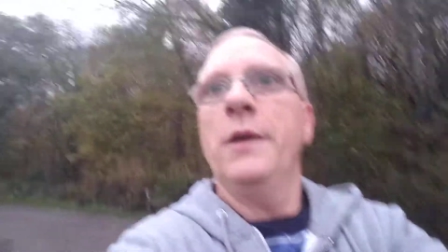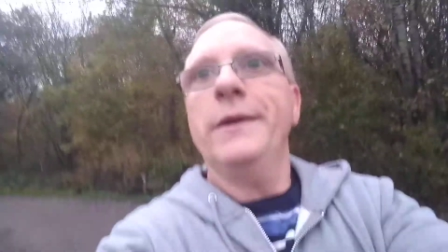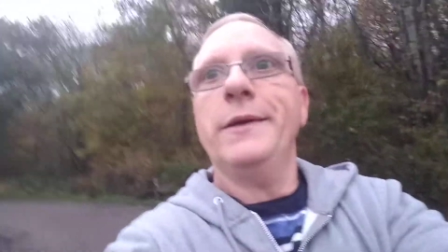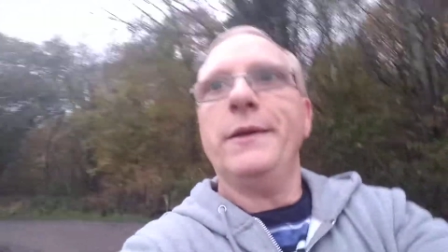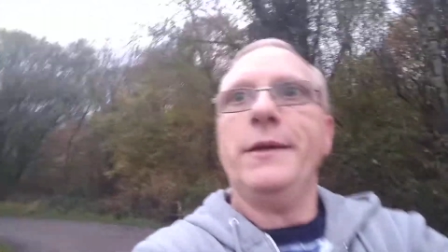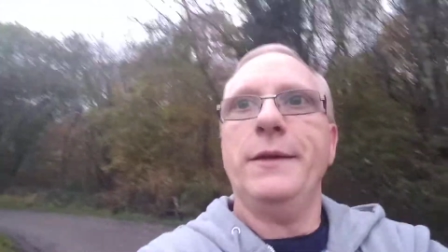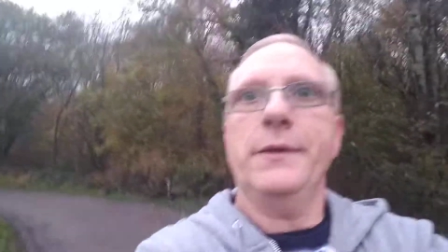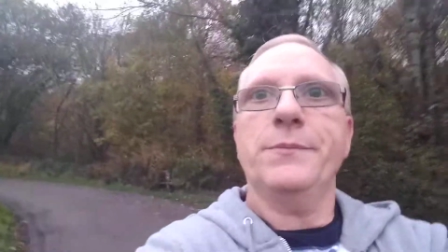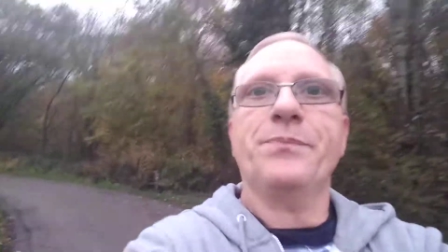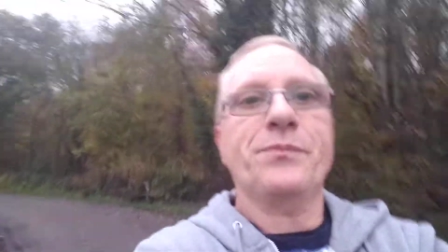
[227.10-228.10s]

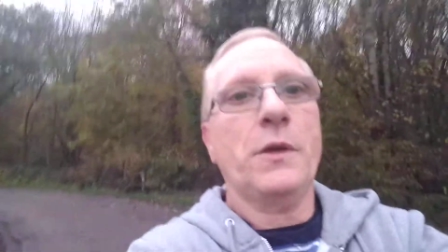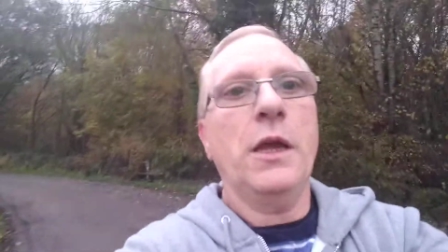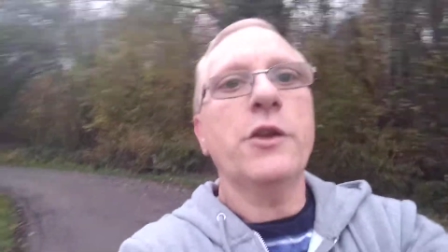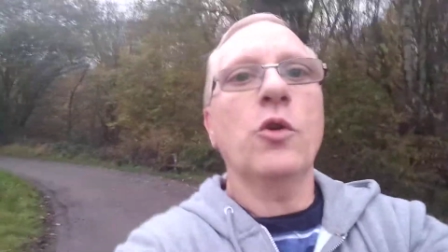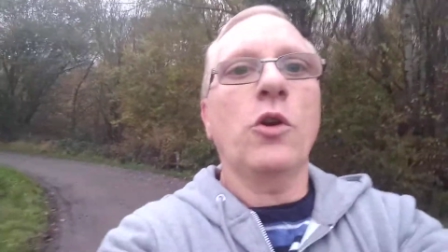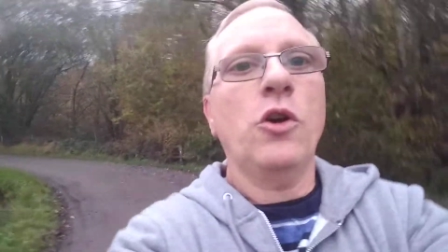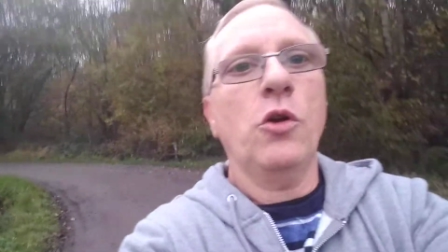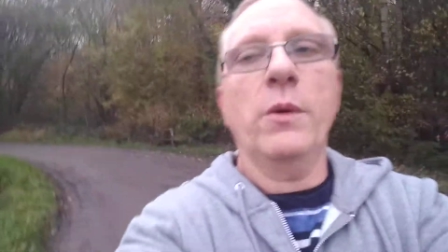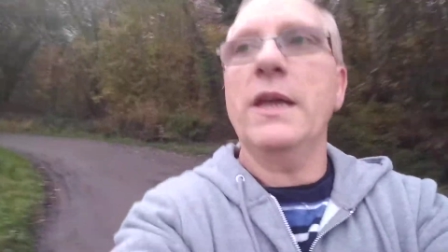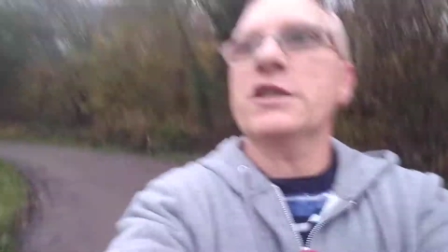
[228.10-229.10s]
Uh, and you're
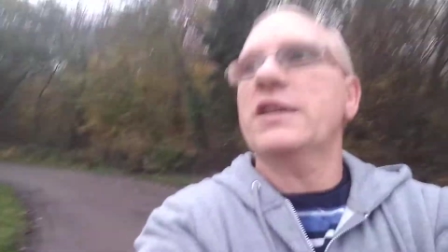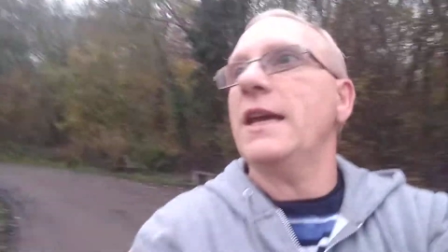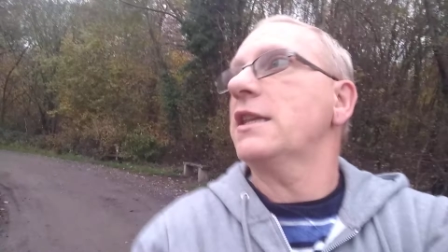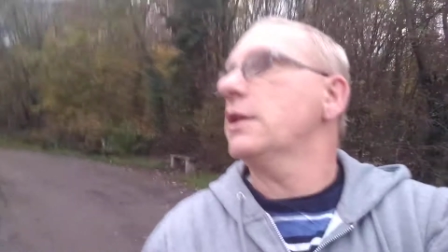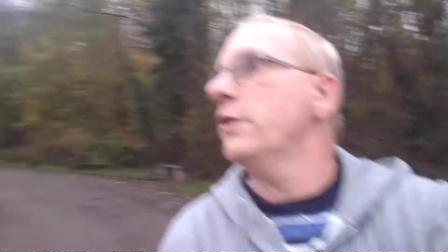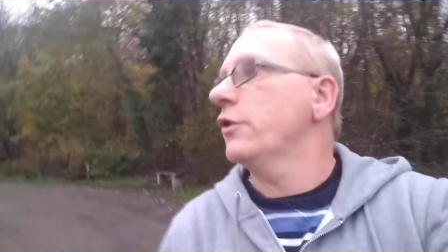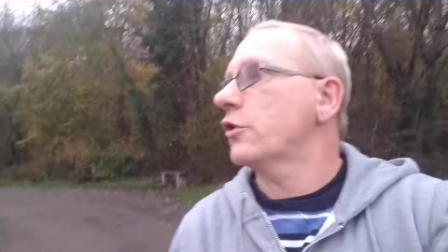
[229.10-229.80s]
always getting the